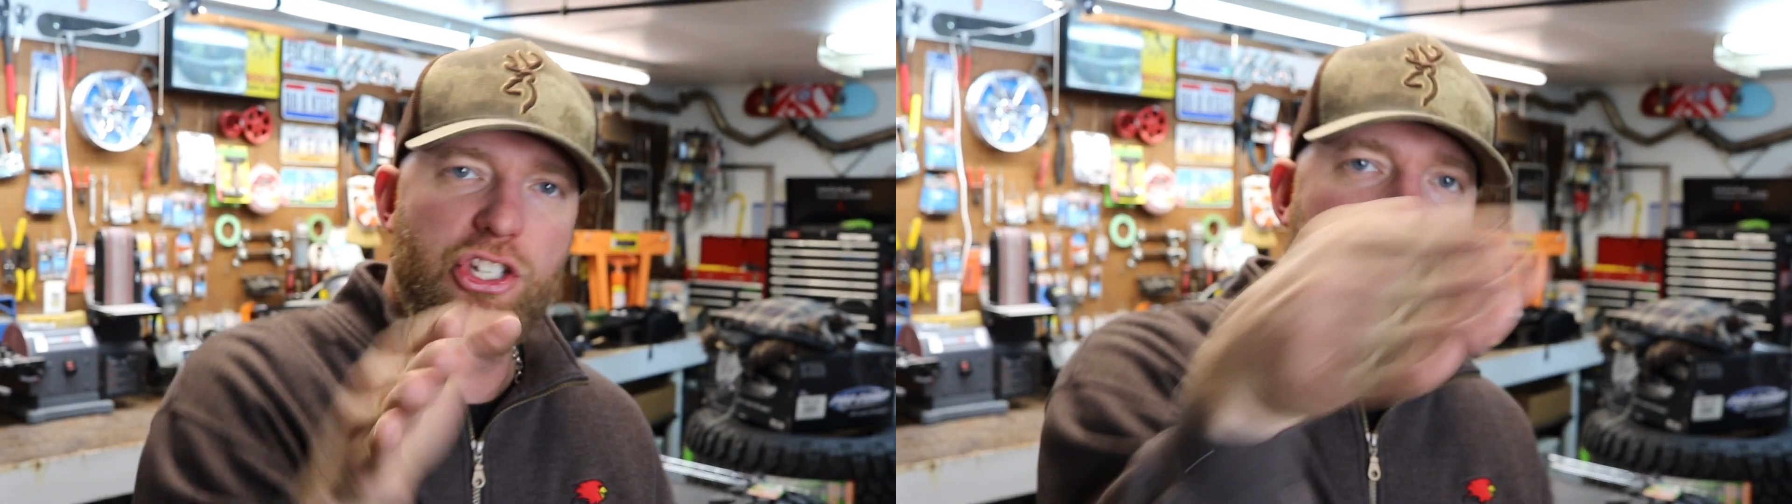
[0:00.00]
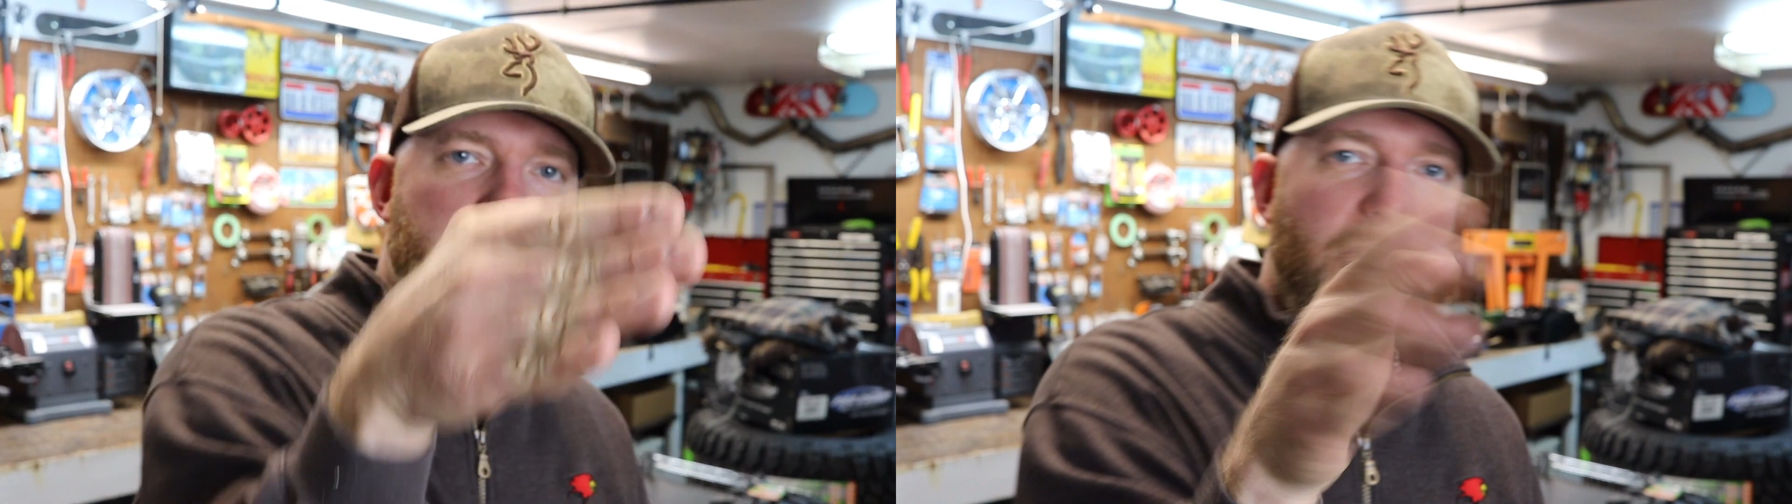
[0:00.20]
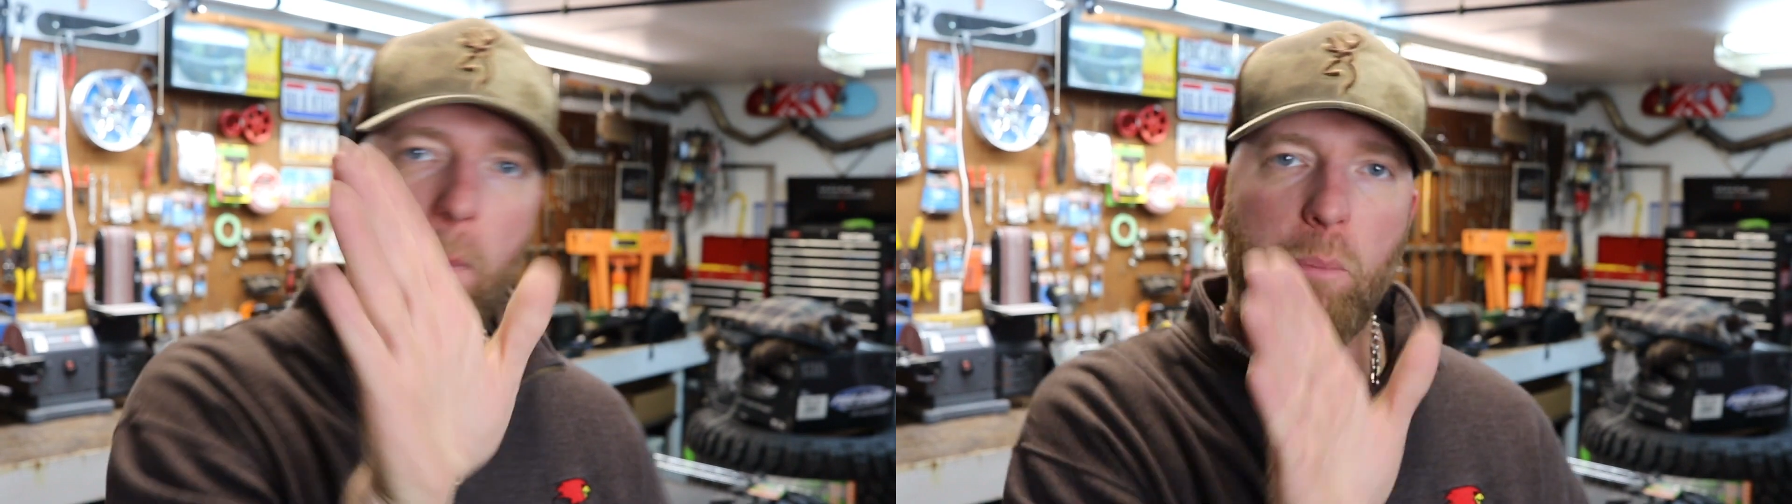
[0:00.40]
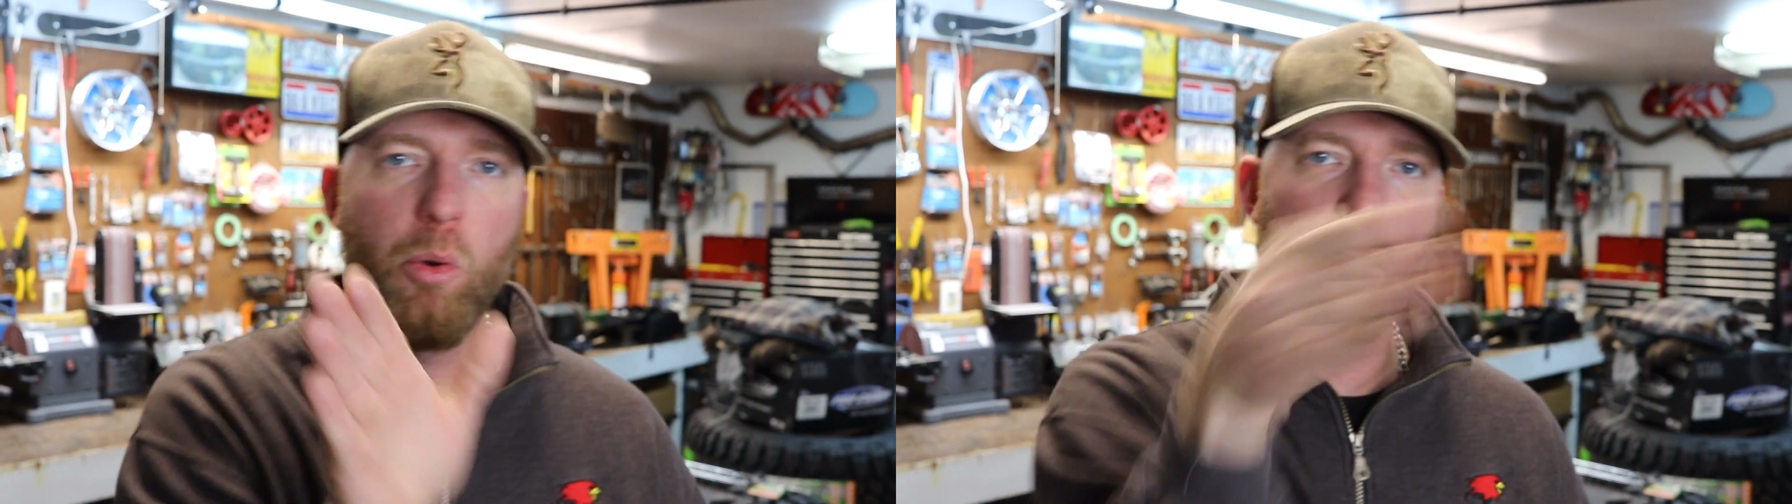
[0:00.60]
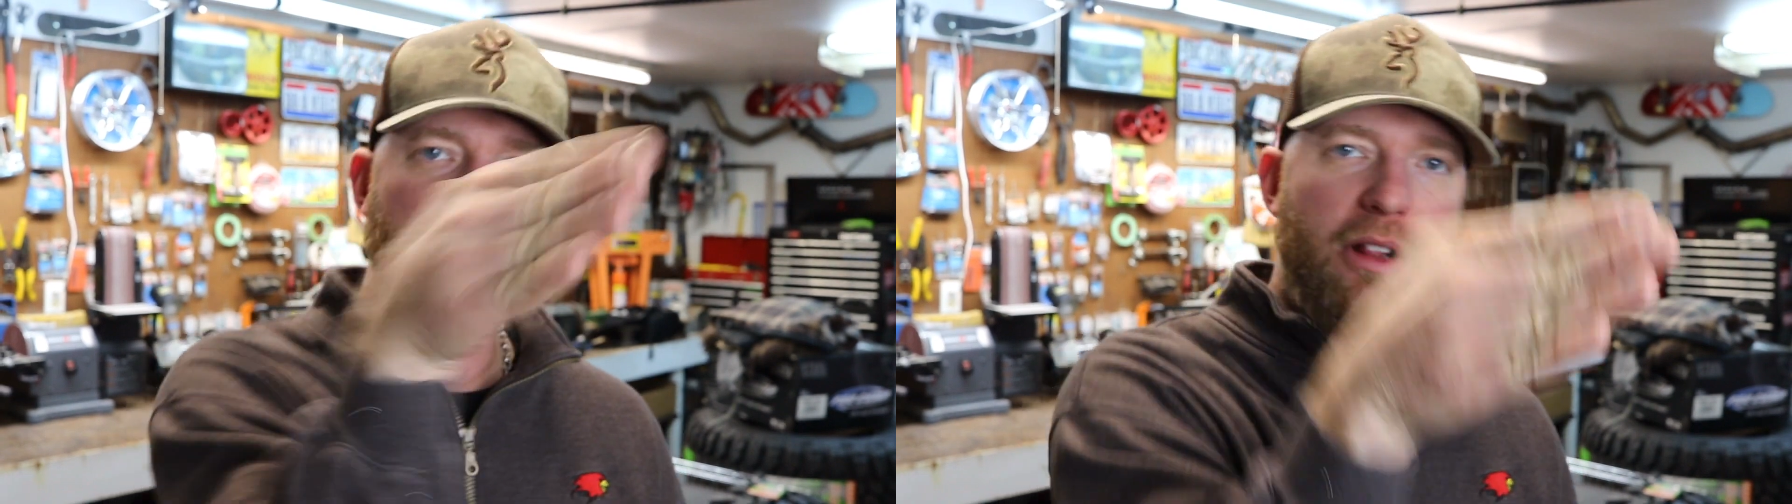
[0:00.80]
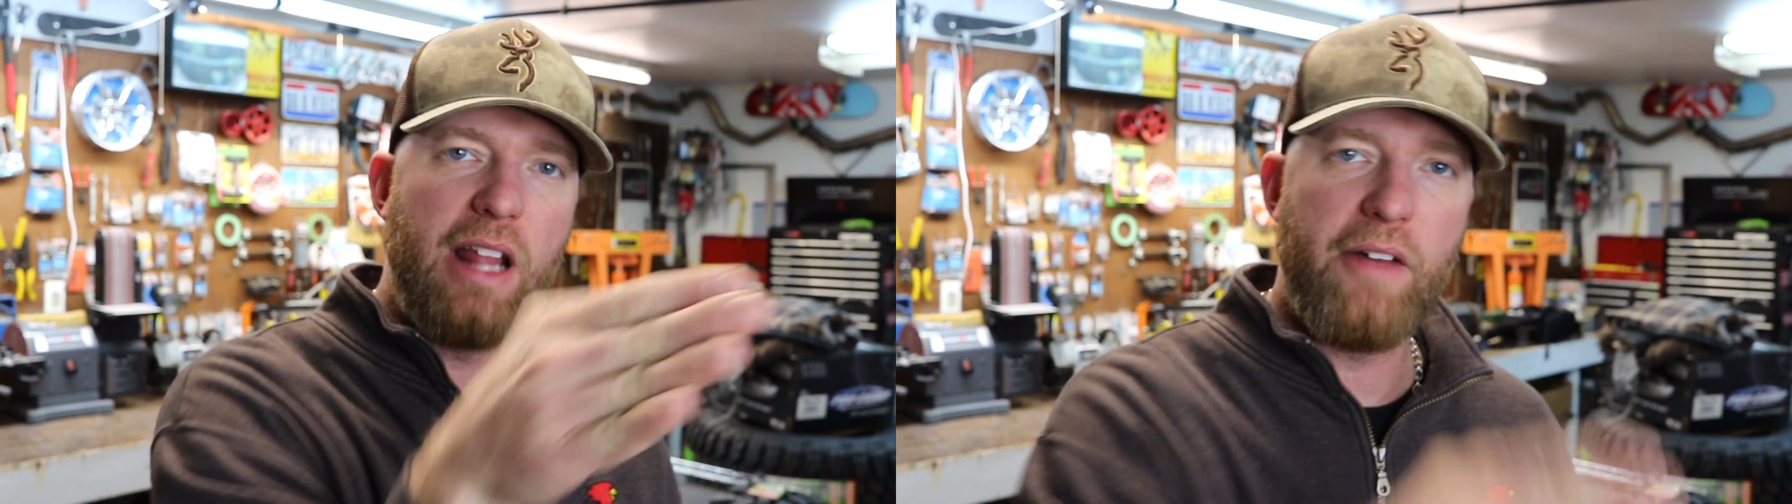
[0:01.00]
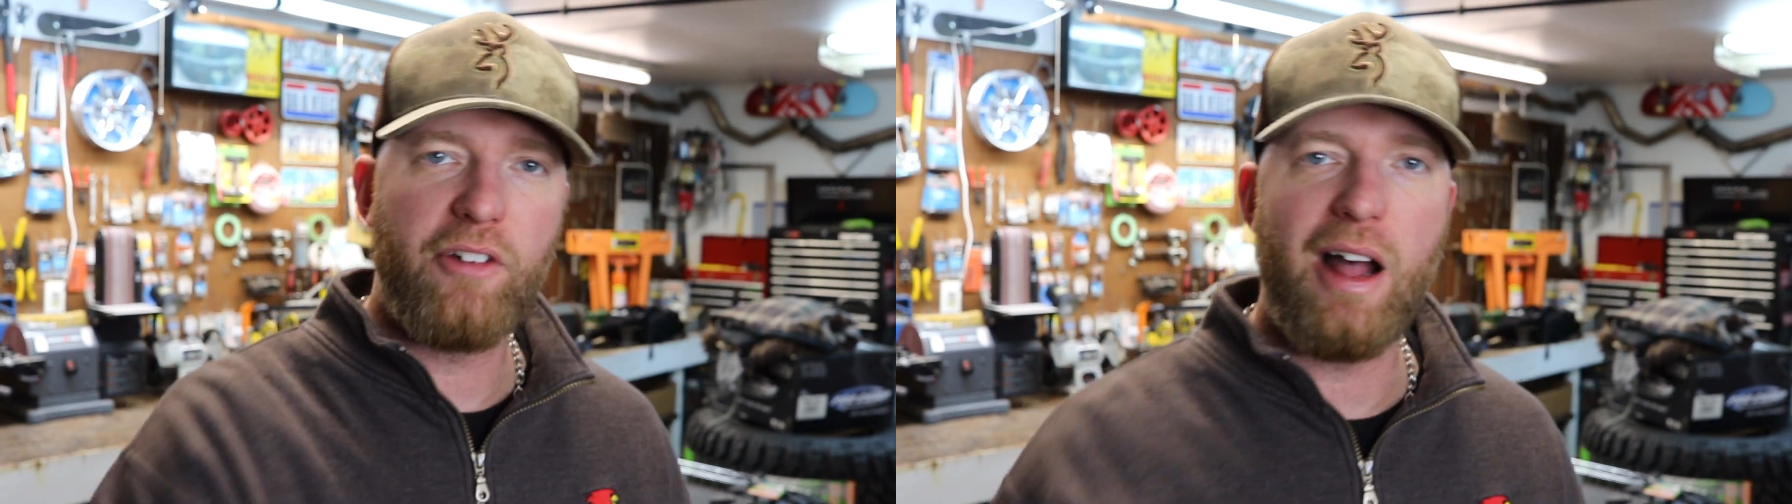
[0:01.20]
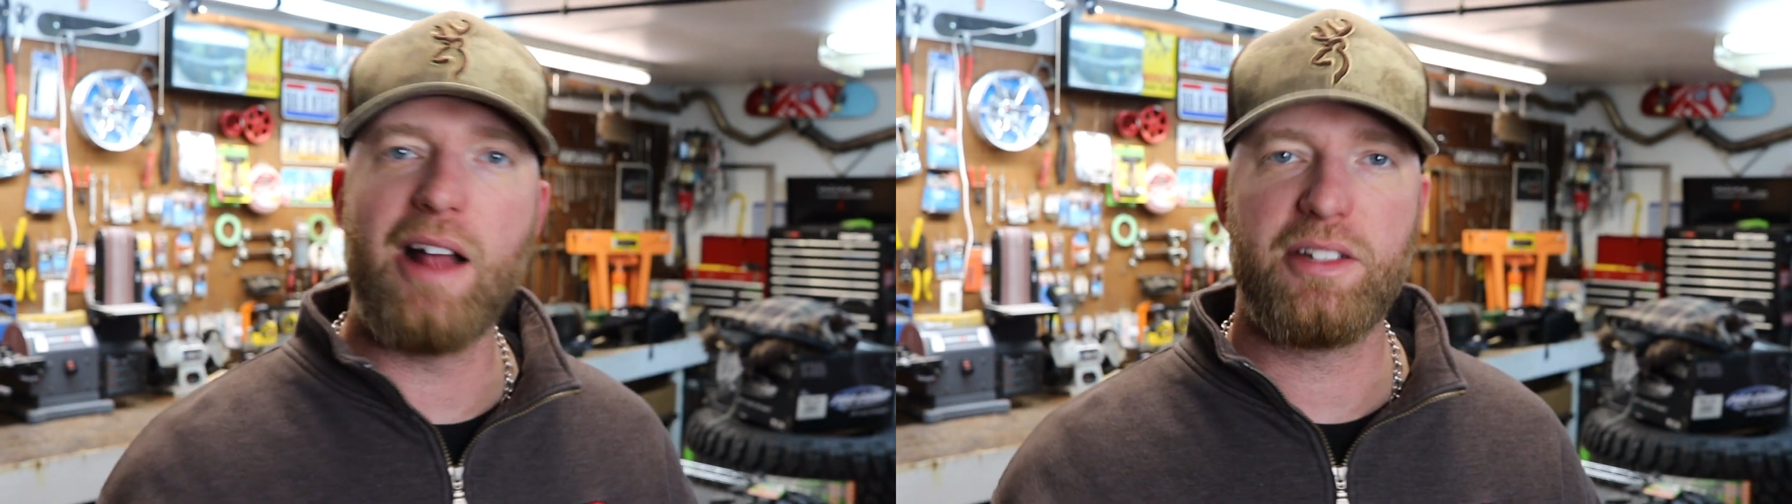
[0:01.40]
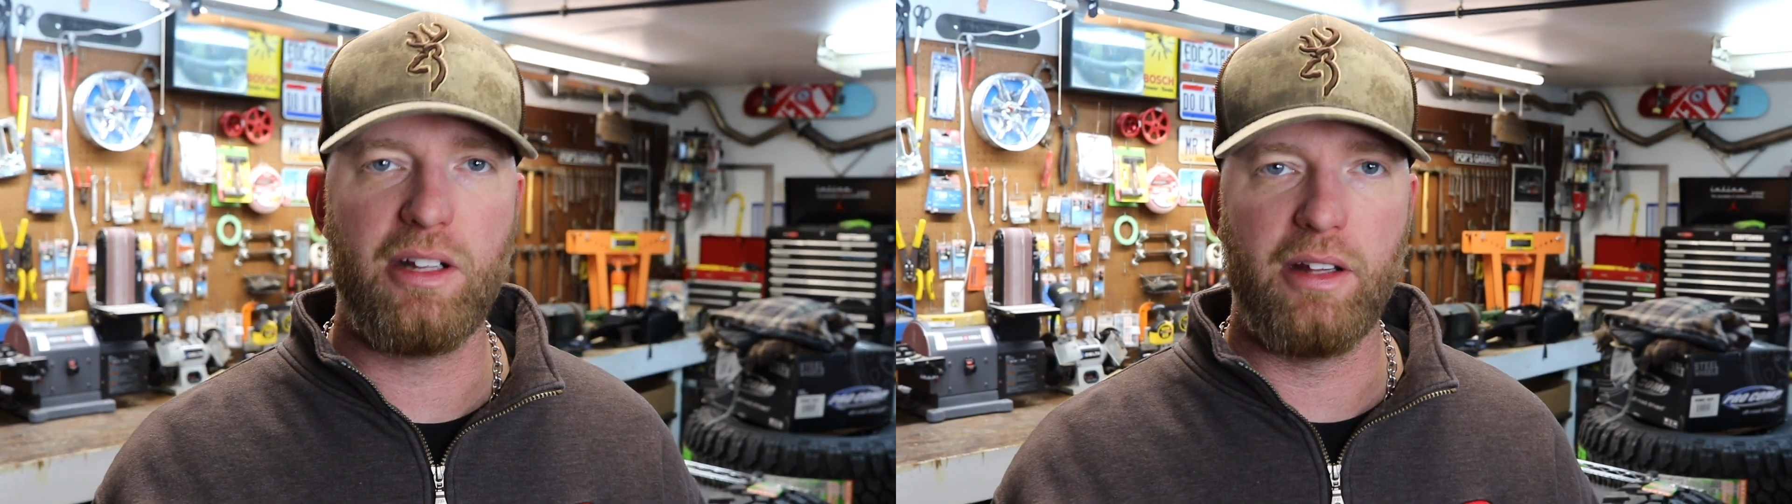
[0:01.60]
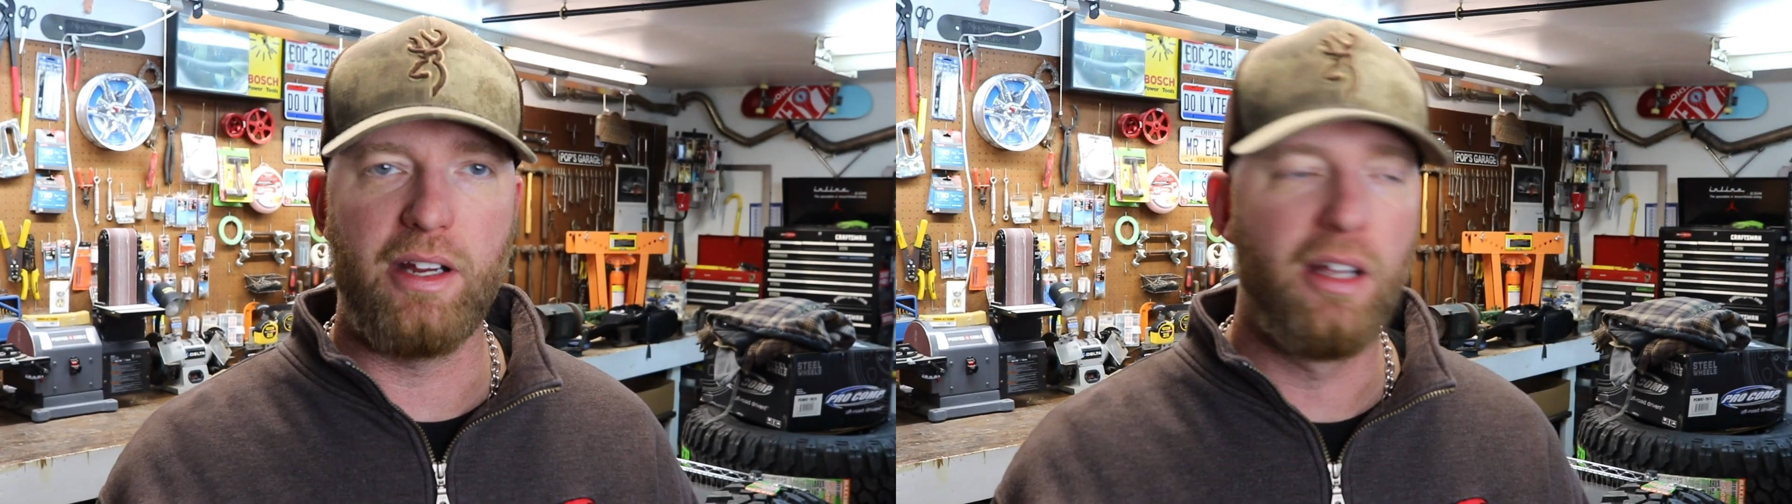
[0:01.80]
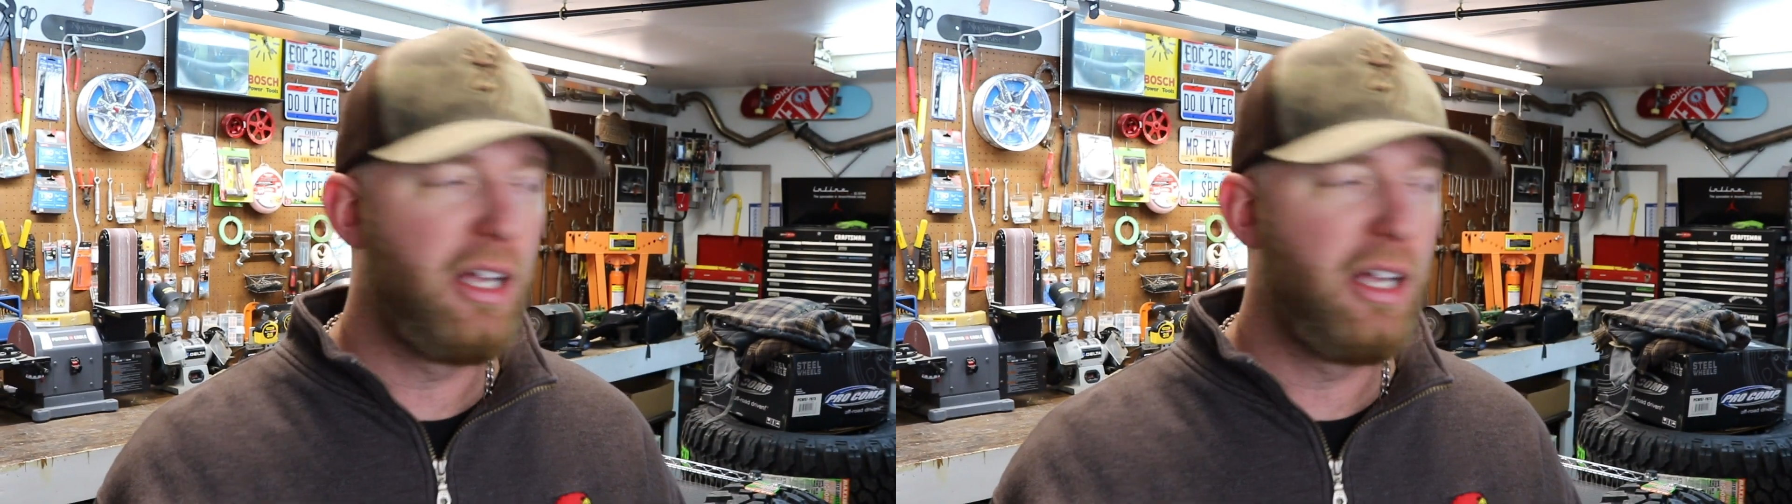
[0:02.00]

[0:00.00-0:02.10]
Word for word: Jeep's gonna pull to the left constantly.